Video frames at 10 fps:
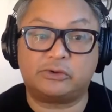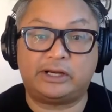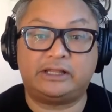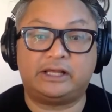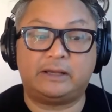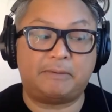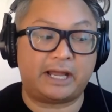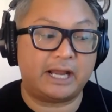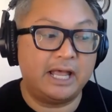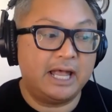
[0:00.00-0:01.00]
or anything,
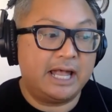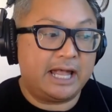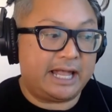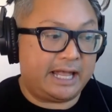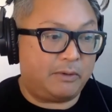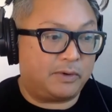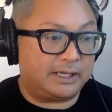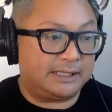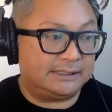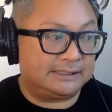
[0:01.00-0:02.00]
but it
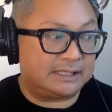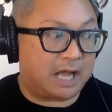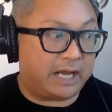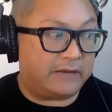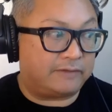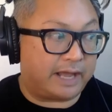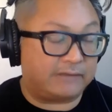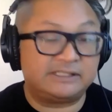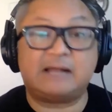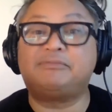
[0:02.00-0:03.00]
was kind of like
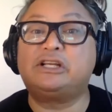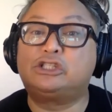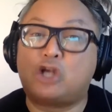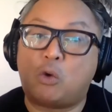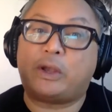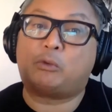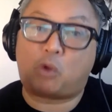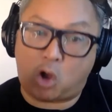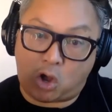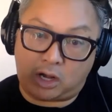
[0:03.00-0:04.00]
something's going
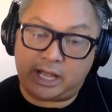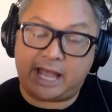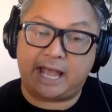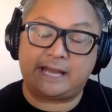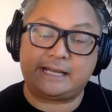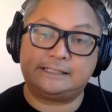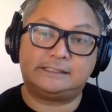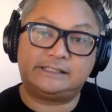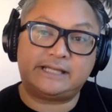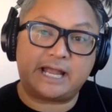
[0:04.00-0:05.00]
wrong. And
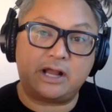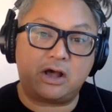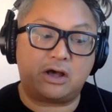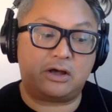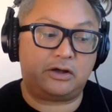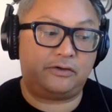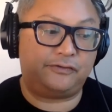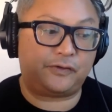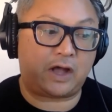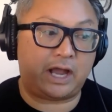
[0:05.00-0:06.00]
instead
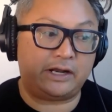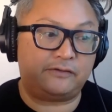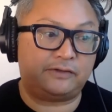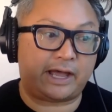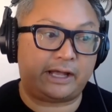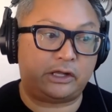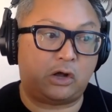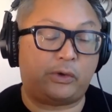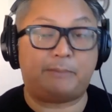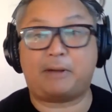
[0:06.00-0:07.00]
of kind of like
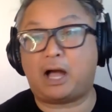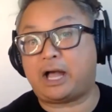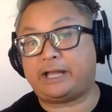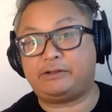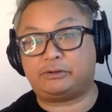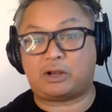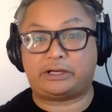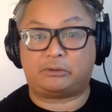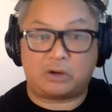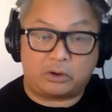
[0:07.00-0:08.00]
going, by, you're
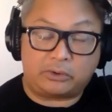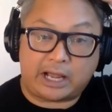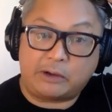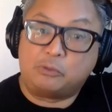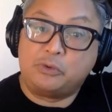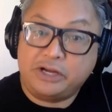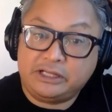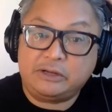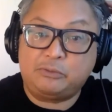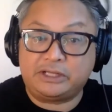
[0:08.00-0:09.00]
on your own, I
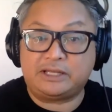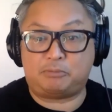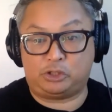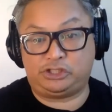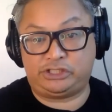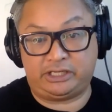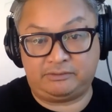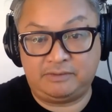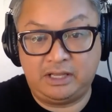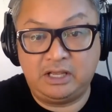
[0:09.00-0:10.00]
really, really pushed
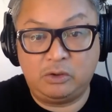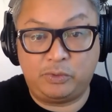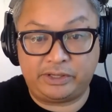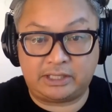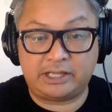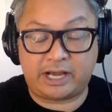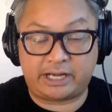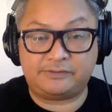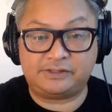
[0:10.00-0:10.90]
in with right. a lot of